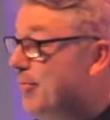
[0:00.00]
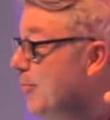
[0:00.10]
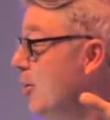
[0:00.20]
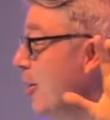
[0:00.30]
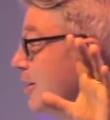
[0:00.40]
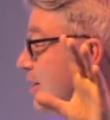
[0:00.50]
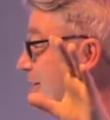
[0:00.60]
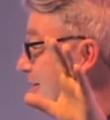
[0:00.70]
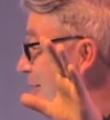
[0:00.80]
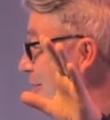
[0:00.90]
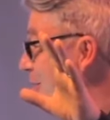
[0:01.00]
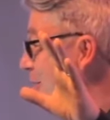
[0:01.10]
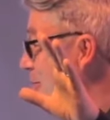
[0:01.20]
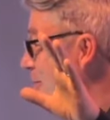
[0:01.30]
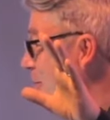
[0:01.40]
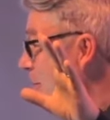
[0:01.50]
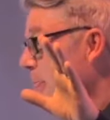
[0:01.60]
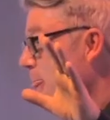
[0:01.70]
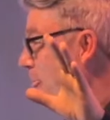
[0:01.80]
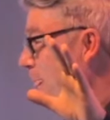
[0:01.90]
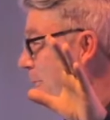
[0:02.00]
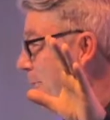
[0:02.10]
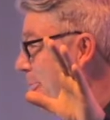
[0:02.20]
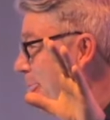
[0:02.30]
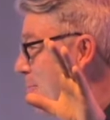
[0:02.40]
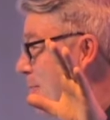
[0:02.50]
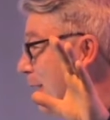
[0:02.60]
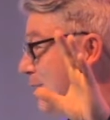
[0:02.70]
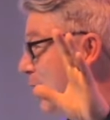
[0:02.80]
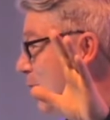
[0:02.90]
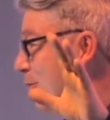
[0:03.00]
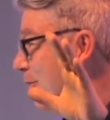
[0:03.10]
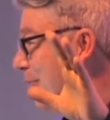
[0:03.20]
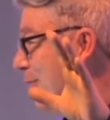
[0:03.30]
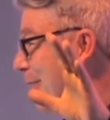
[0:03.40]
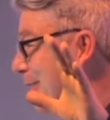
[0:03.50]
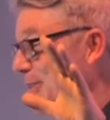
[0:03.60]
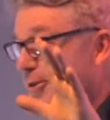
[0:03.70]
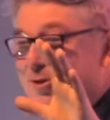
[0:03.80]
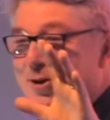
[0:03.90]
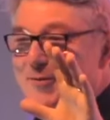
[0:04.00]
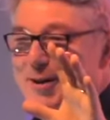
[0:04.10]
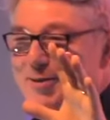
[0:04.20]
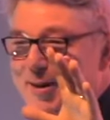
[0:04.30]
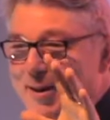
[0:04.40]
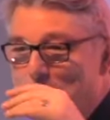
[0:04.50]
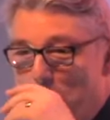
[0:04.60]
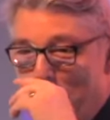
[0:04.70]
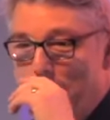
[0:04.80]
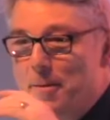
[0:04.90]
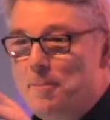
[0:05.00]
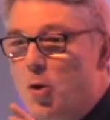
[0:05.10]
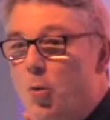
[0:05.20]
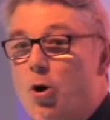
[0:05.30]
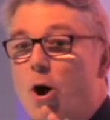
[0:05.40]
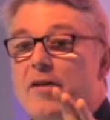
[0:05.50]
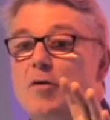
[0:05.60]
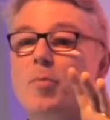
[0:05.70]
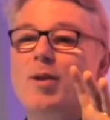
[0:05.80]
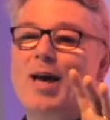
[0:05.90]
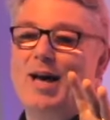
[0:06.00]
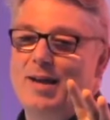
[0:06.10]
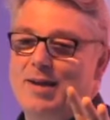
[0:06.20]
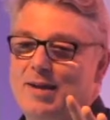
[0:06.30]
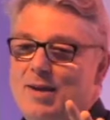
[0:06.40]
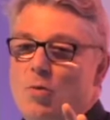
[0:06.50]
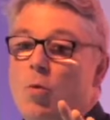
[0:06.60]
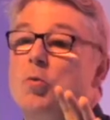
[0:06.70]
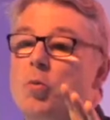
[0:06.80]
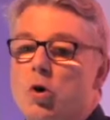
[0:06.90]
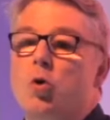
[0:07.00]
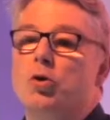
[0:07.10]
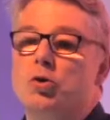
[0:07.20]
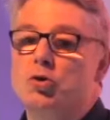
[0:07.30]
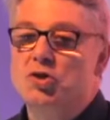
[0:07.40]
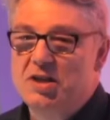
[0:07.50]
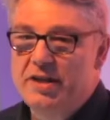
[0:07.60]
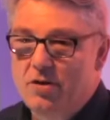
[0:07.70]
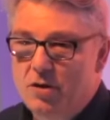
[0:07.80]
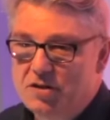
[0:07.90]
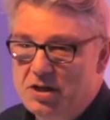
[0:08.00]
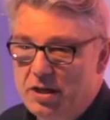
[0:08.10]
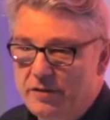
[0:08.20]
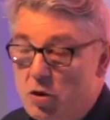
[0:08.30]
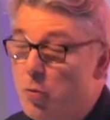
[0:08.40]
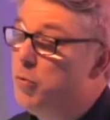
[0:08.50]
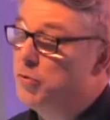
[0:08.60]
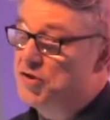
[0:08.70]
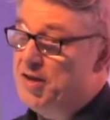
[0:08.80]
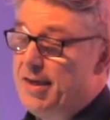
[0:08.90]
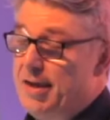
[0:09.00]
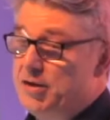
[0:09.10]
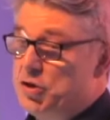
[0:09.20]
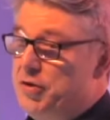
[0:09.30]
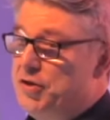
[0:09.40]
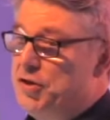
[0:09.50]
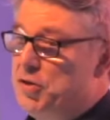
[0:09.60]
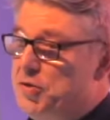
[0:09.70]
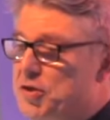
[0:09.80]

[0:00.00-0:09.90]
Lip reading: Be honest. How's it going? Mine's not going very well. Is yours going very well? We all have a plan. What we're going to do to save ourselves. Now, we wouldn't say that as Christians.